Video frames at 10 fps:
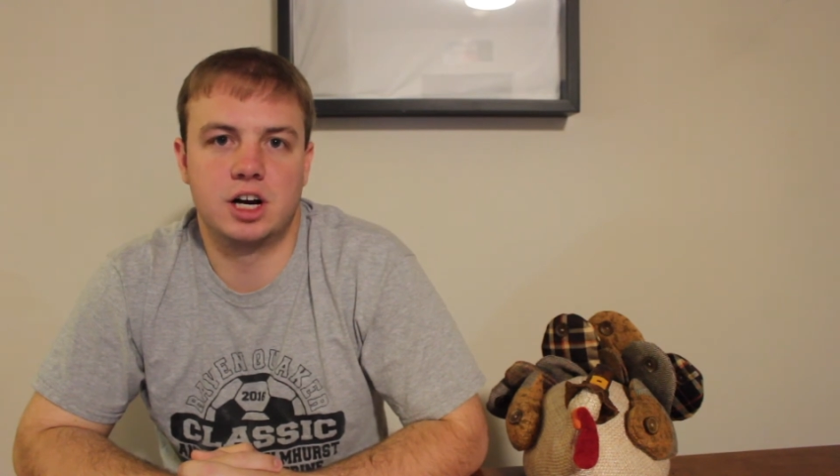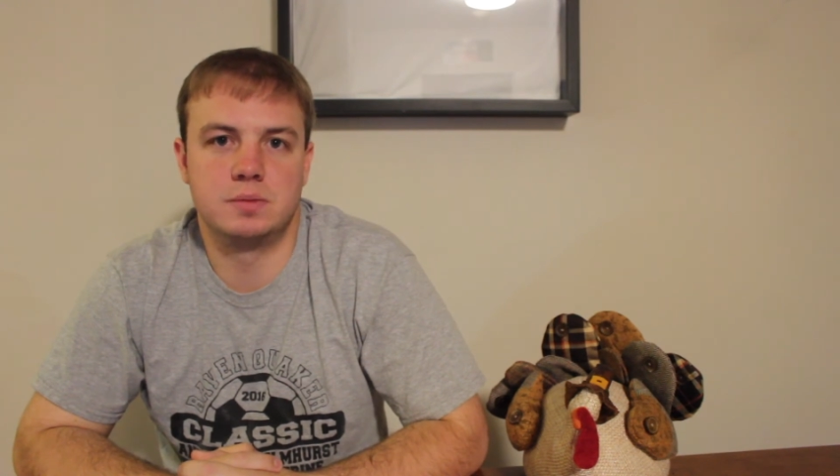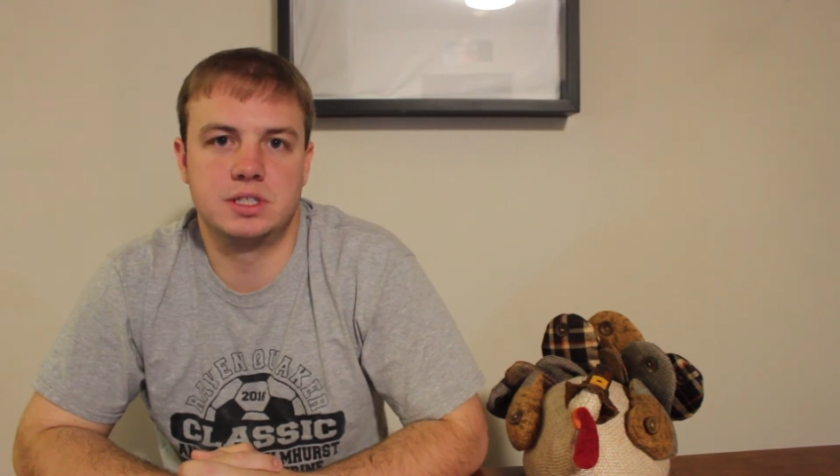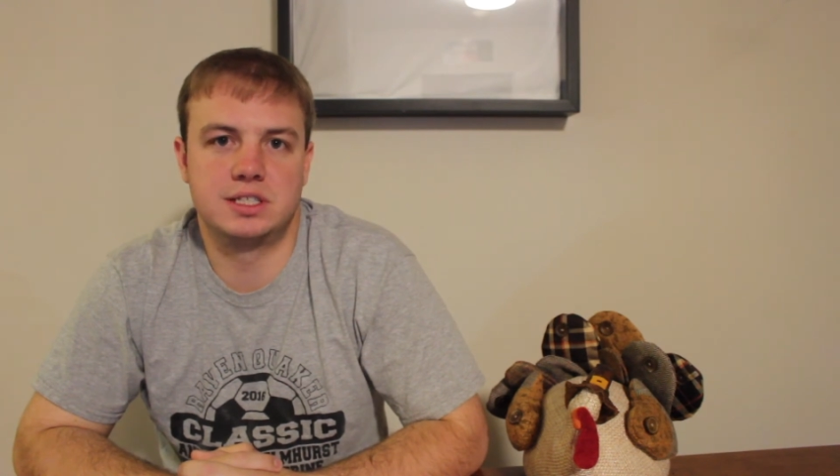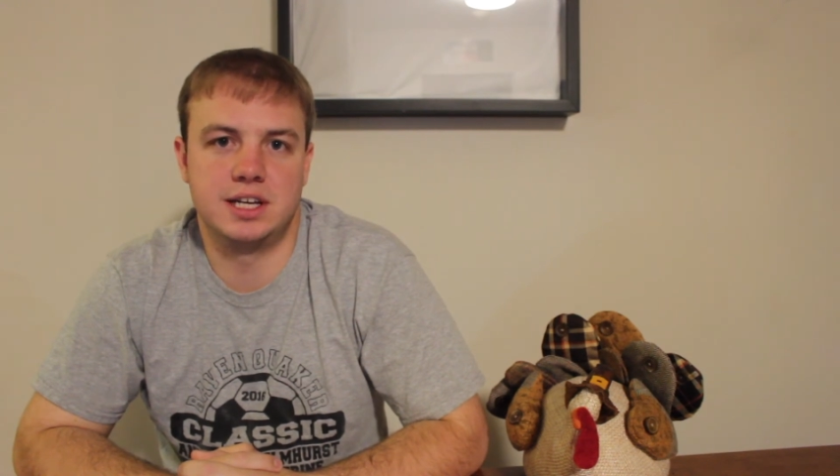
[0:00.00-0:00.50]

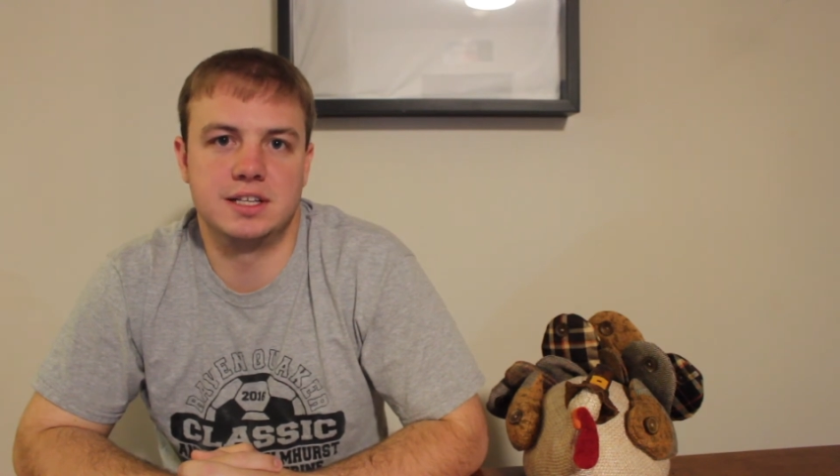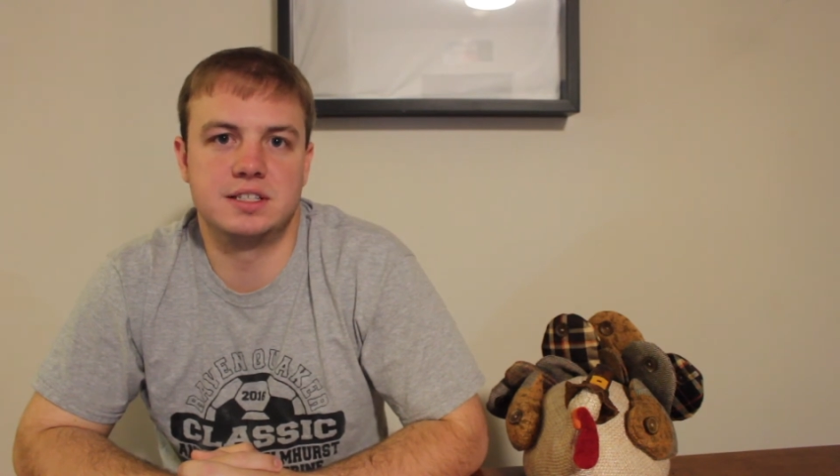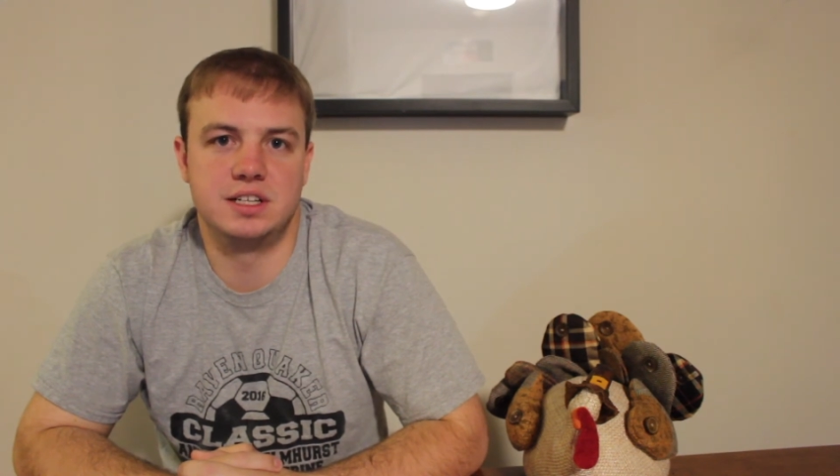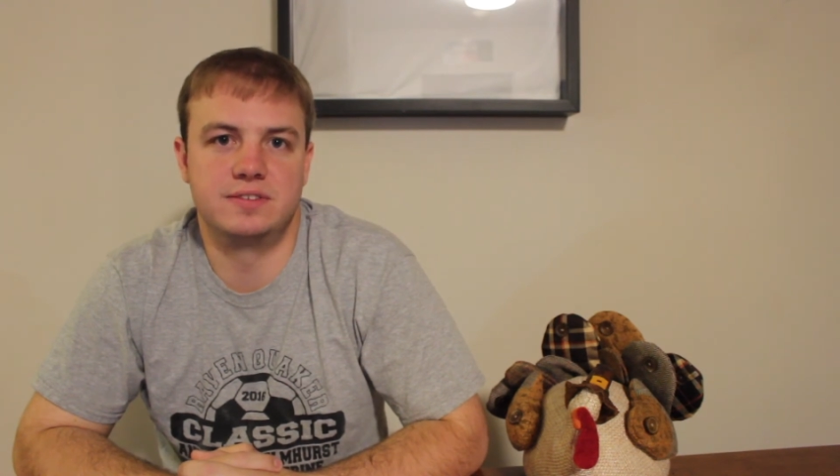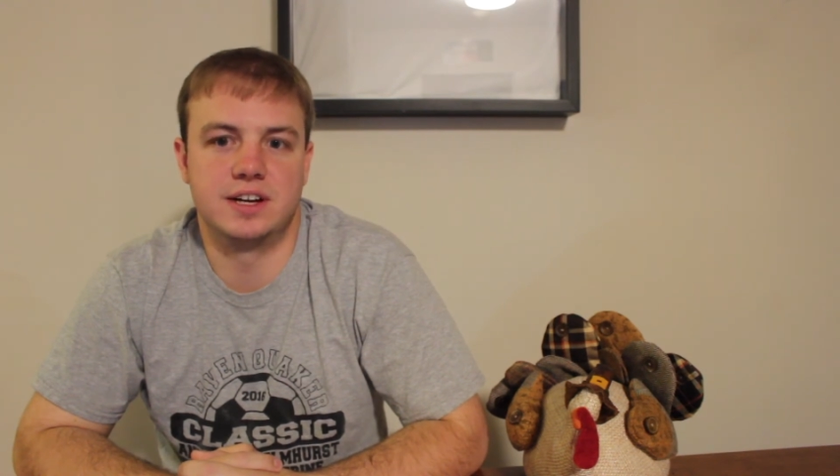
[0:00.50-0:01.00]
comes the Saints
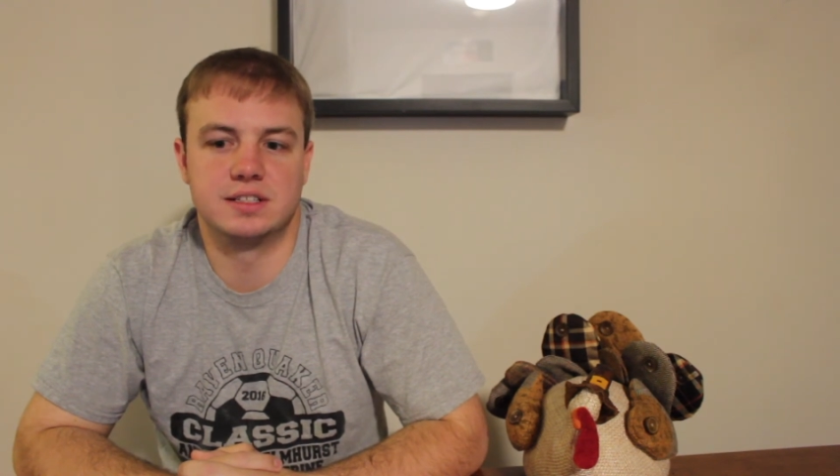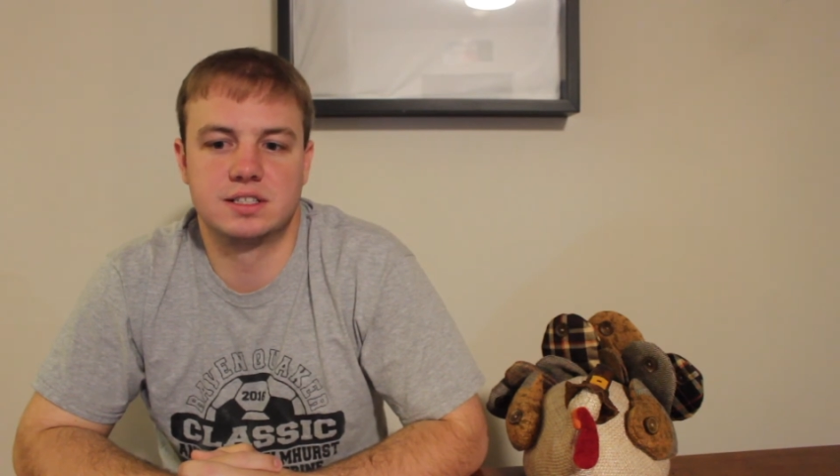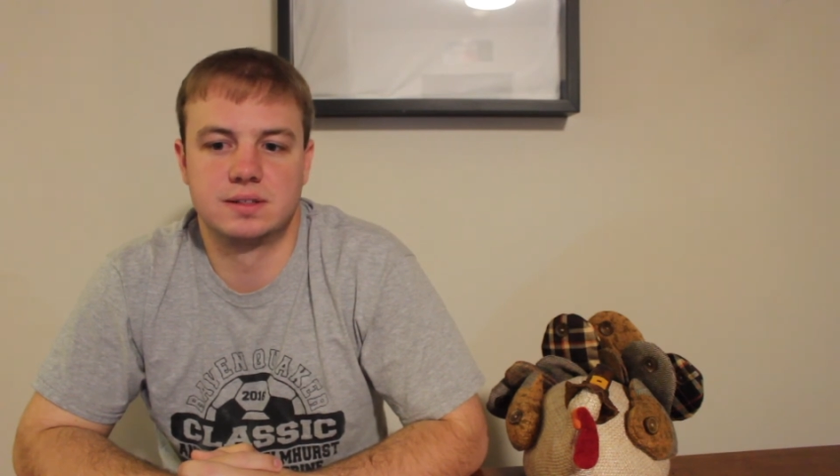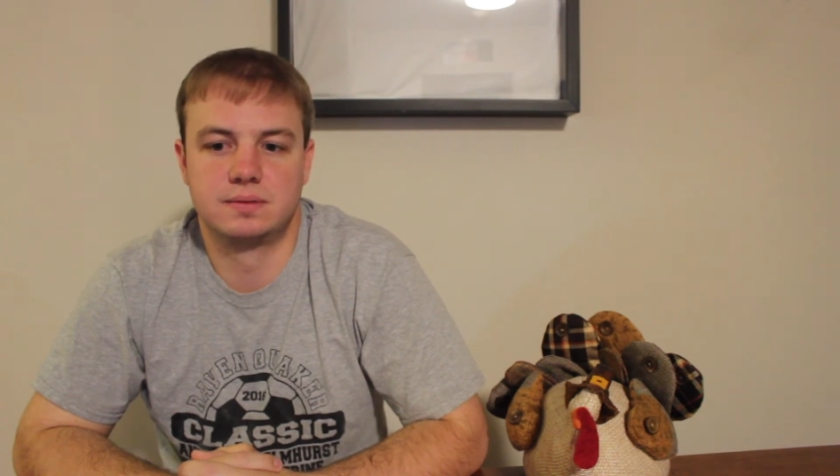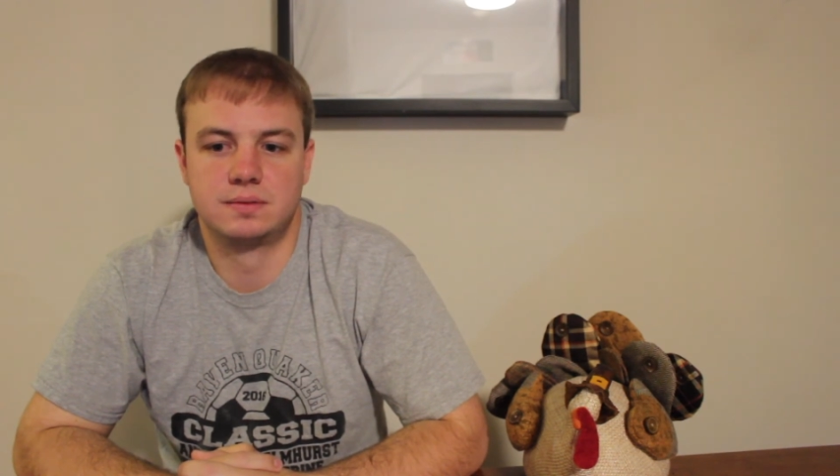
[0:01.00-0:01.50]

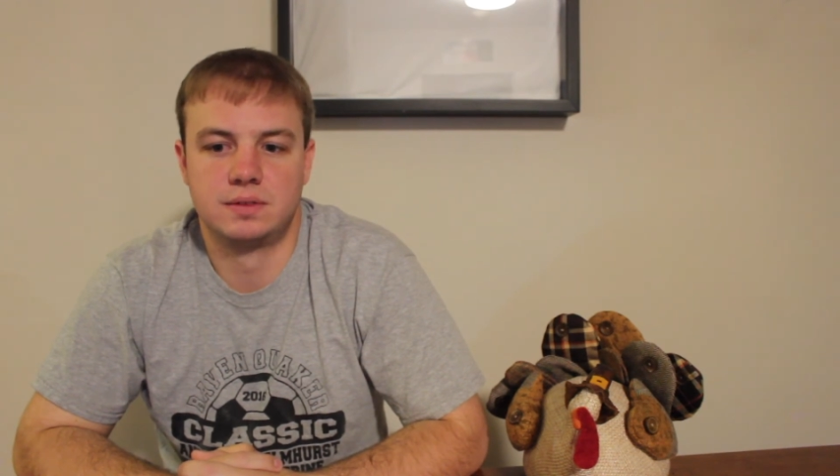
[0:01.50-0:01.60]
defense.